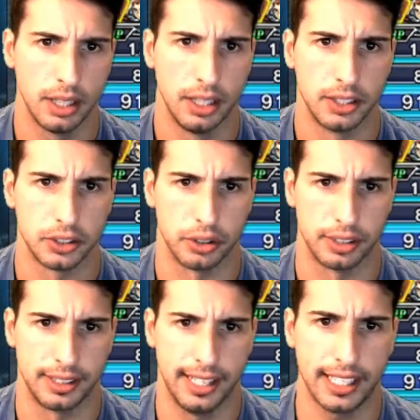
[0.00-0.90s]
So on the
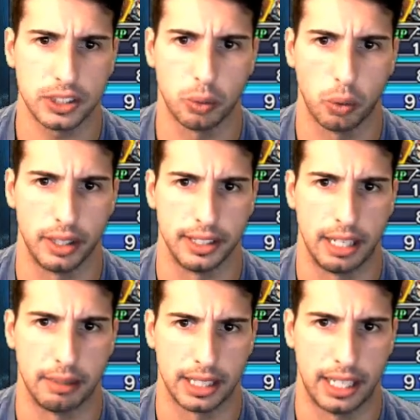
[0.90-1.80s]
next one,
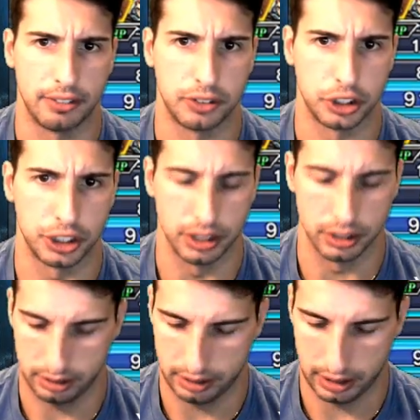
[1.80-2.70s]
I'm gonna have to shield.
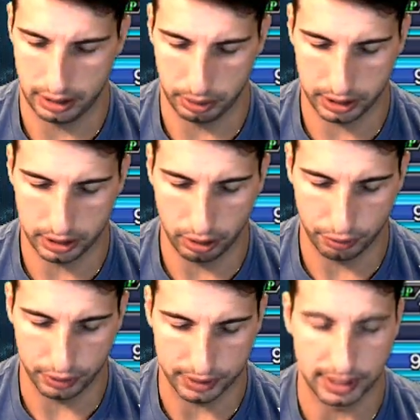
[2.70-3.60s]
Uh, we're gonna go
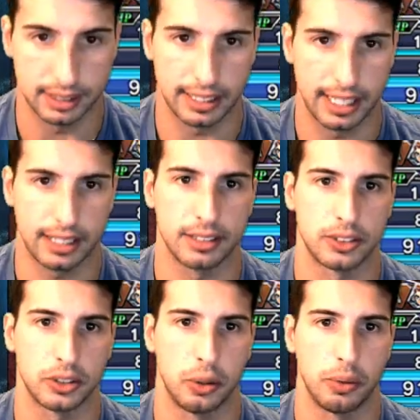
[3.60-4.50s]
for a seize attack.
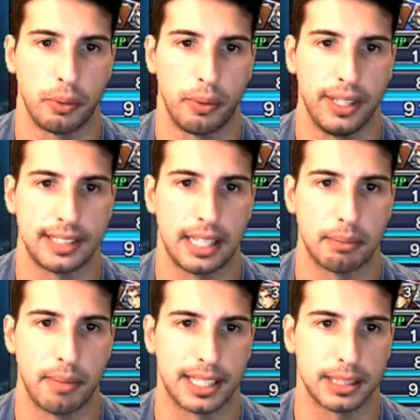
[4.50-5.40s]
So raise that
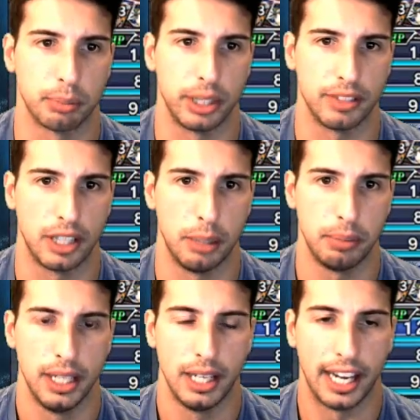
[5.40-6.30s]
max brave up
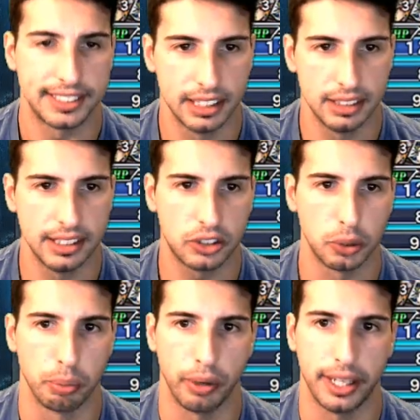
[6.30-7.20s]
I still need to
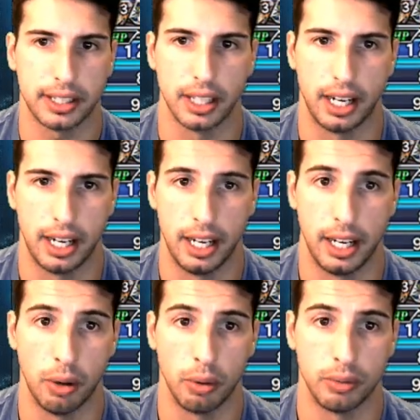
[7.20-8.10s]
break
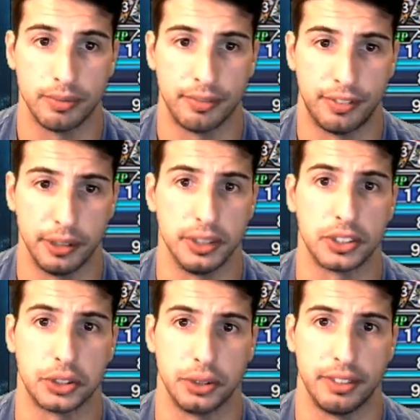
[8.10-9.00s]
uh, Firion's
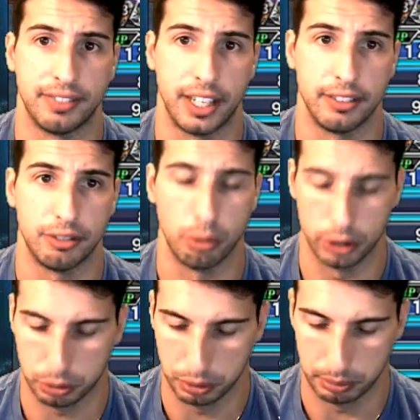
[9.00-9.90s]
35,
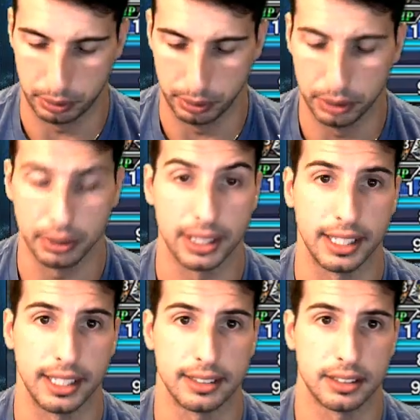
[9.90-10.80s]
which would be really, really
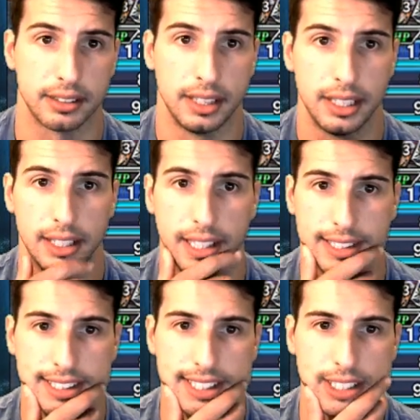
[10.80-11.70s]
nice. I
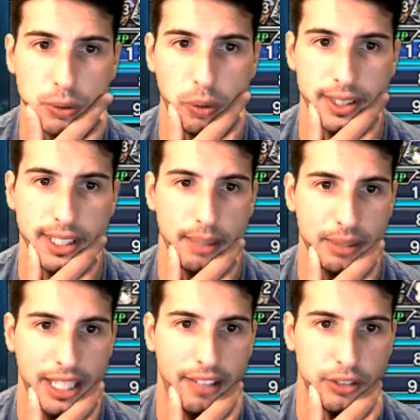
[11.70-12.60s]
think that's one thing I'm
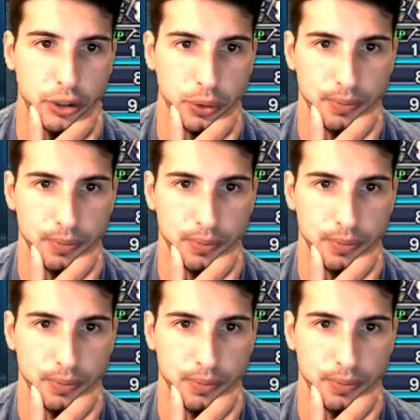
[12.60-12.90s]
gonna have to do.